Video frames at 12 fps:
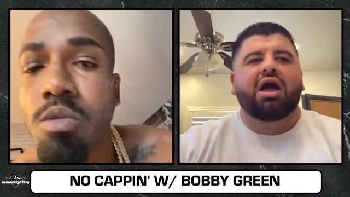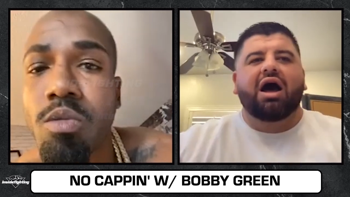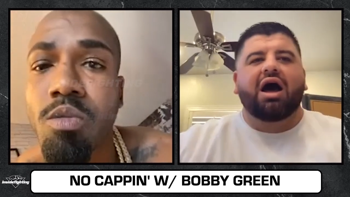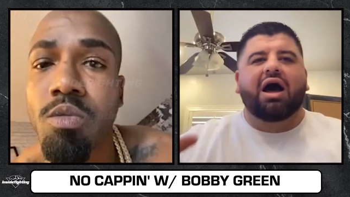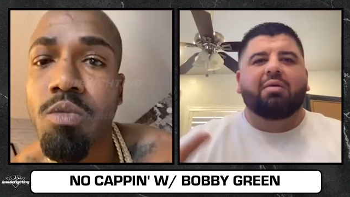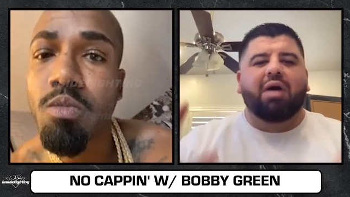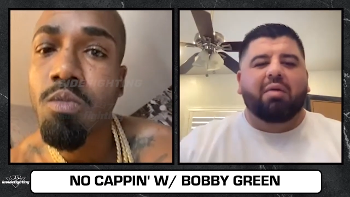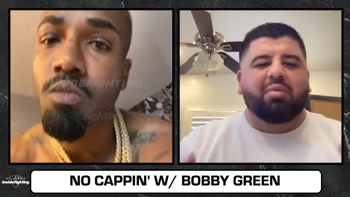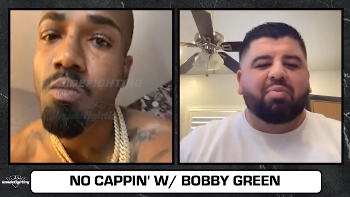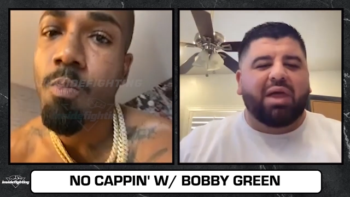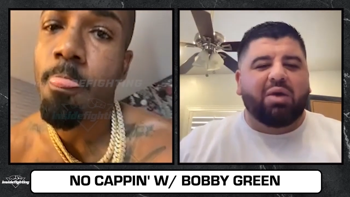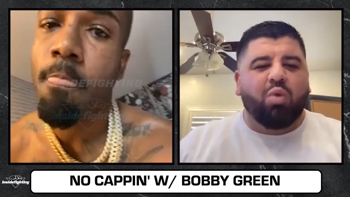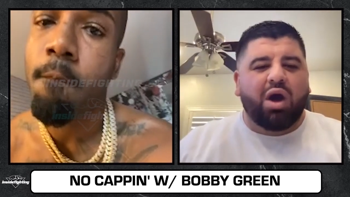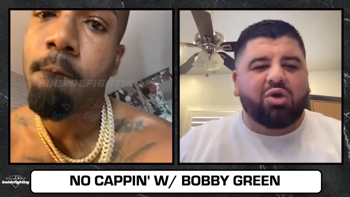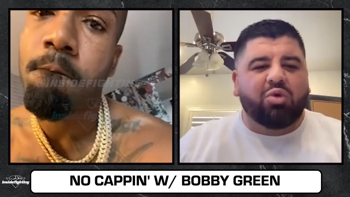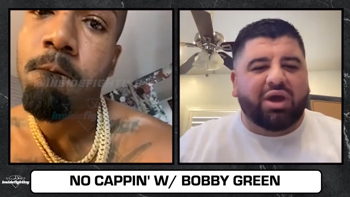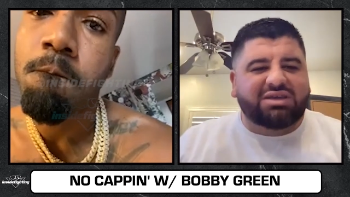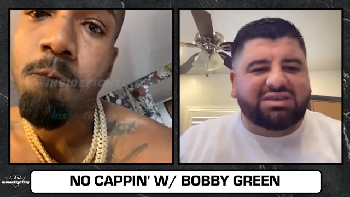Speaker 1: Uh, I'm gonna play one
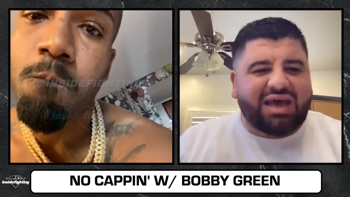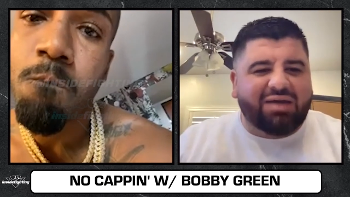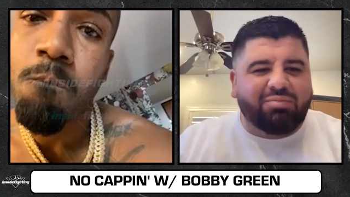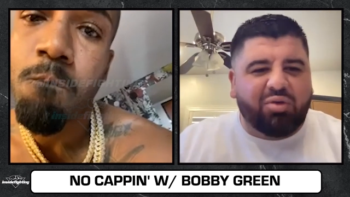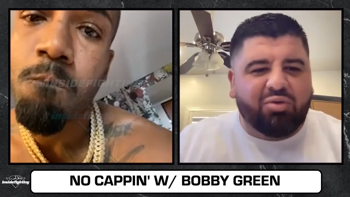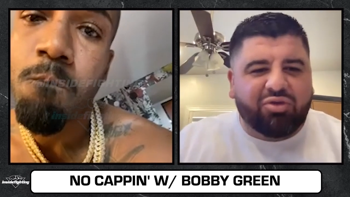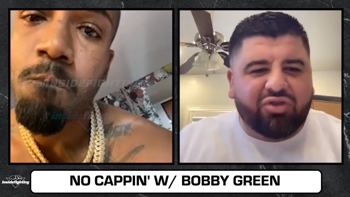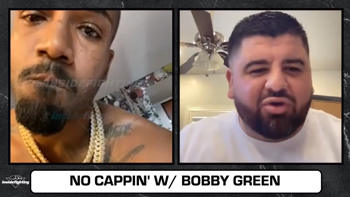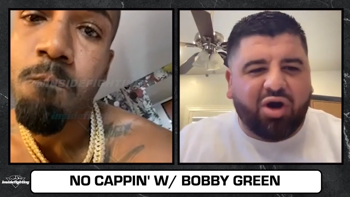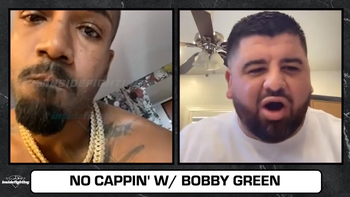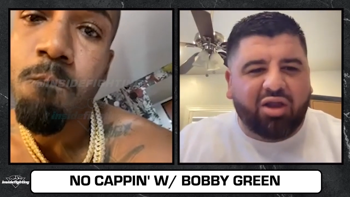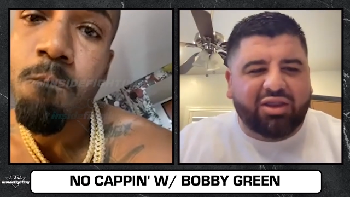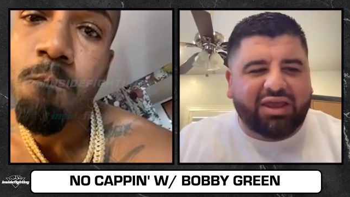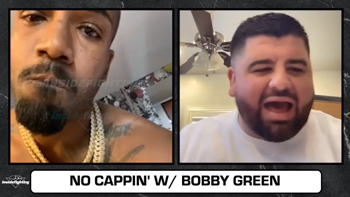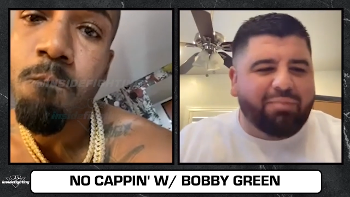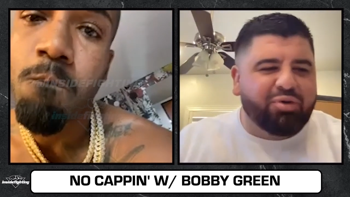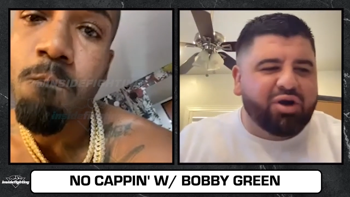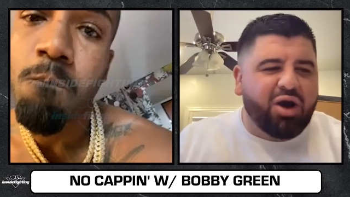quick segment with you called
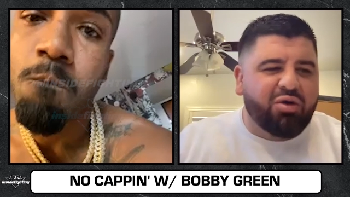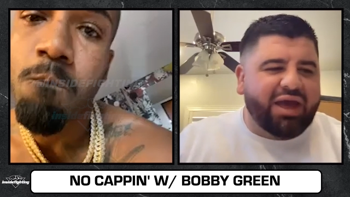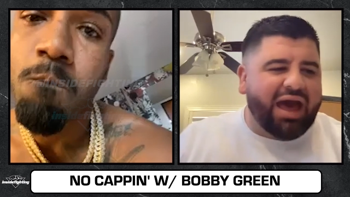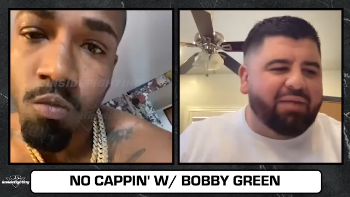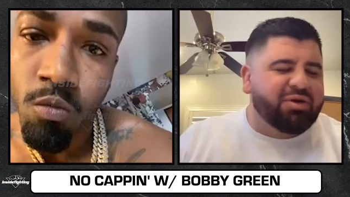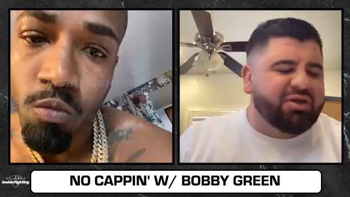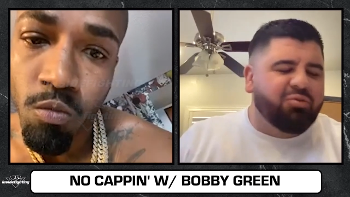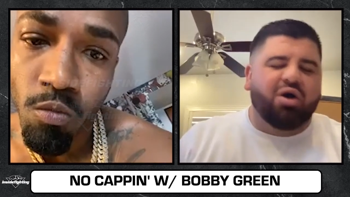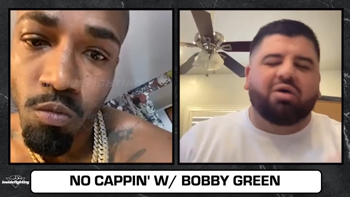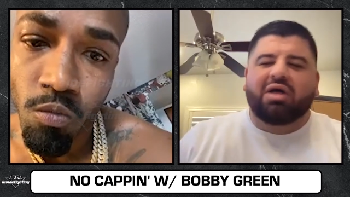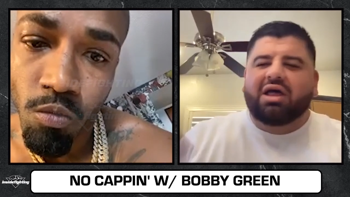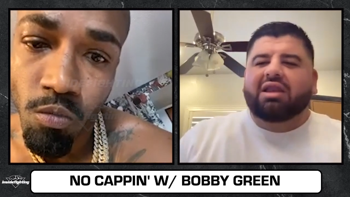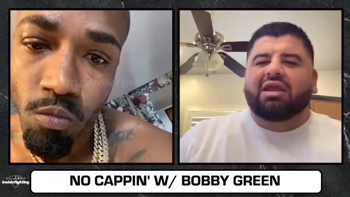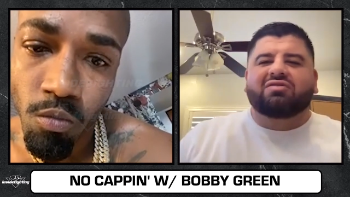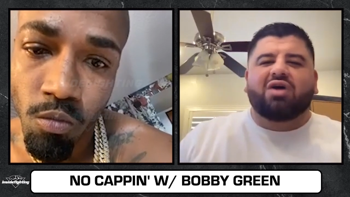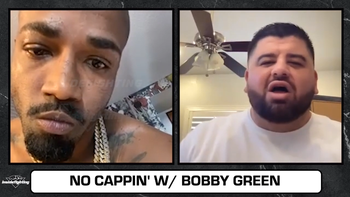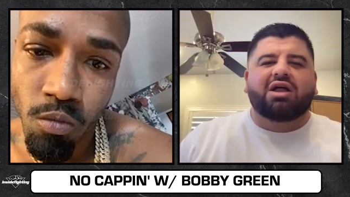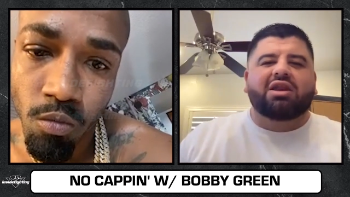"Cap or No Cap." It, well, let's
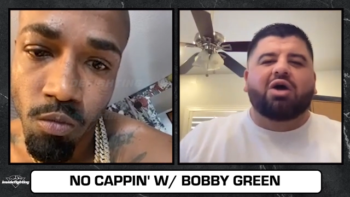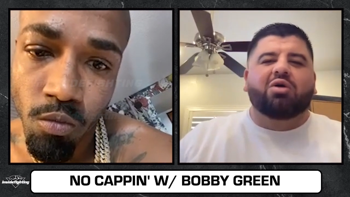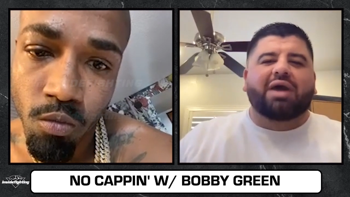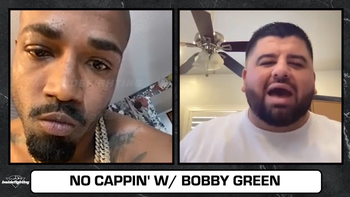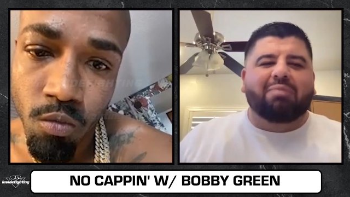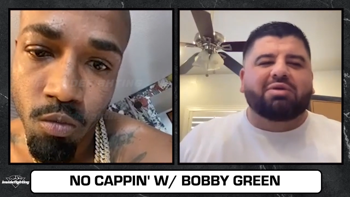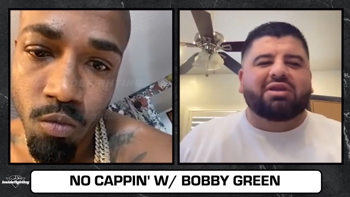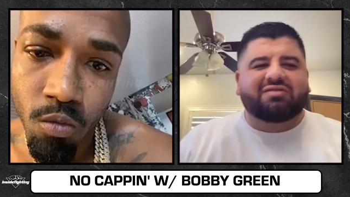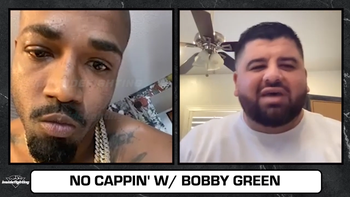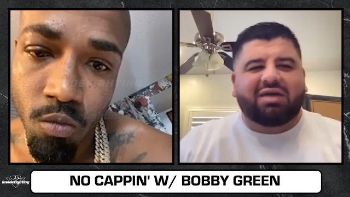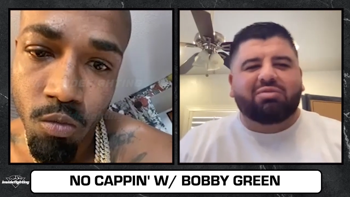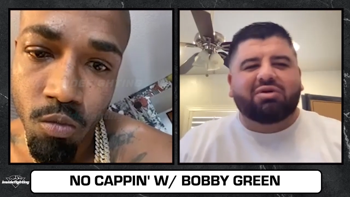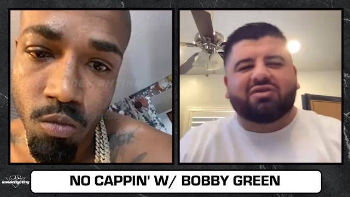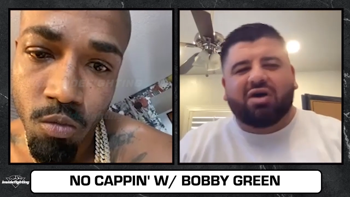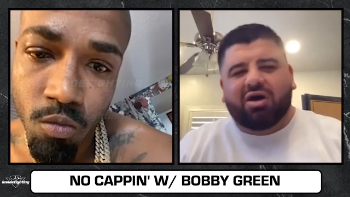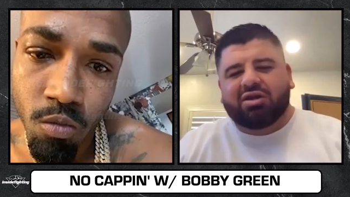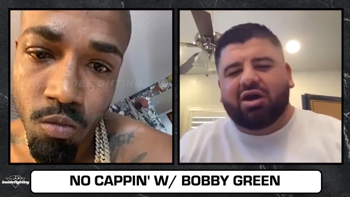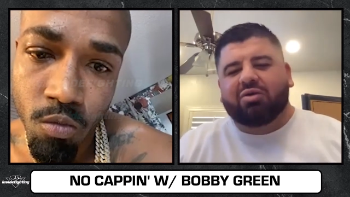call it "No Capping." The segment's
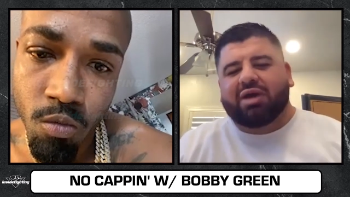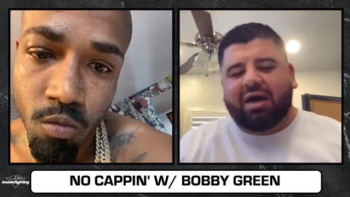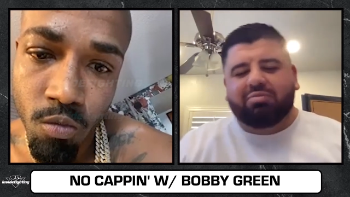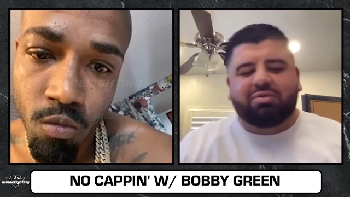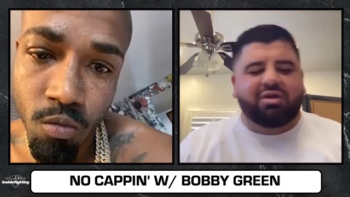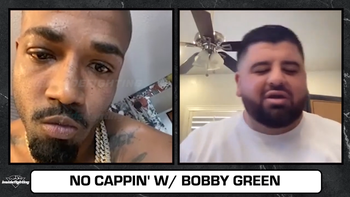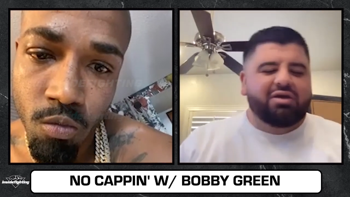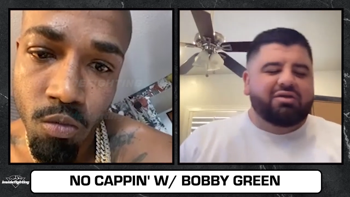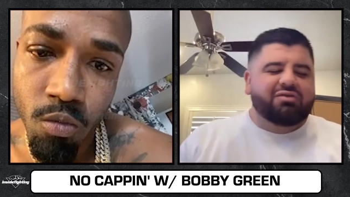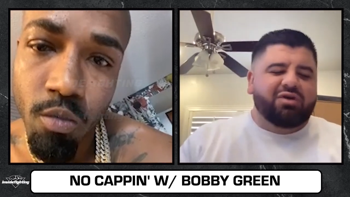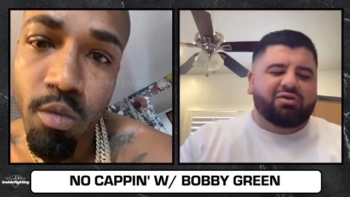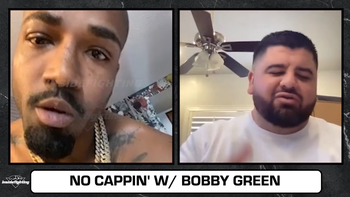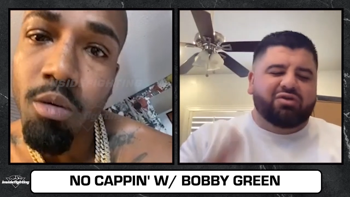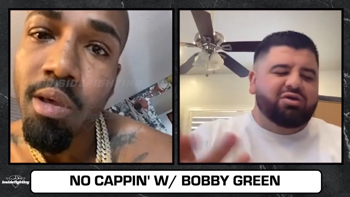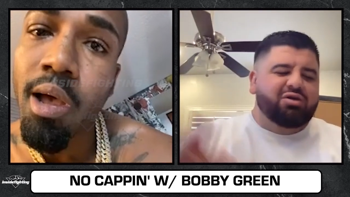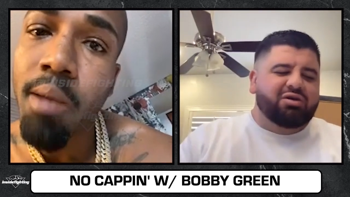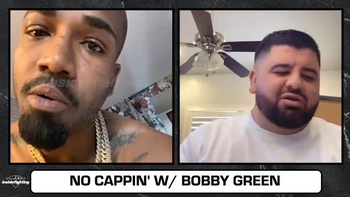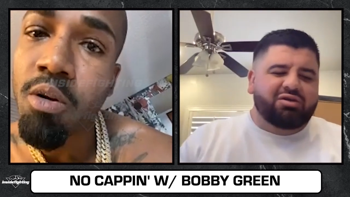called "No Capping." So, no so cap.
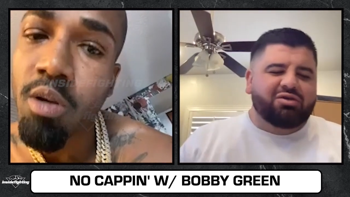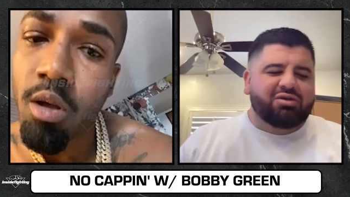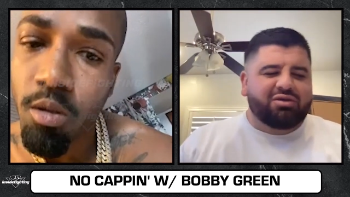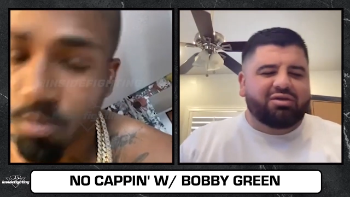You, okay.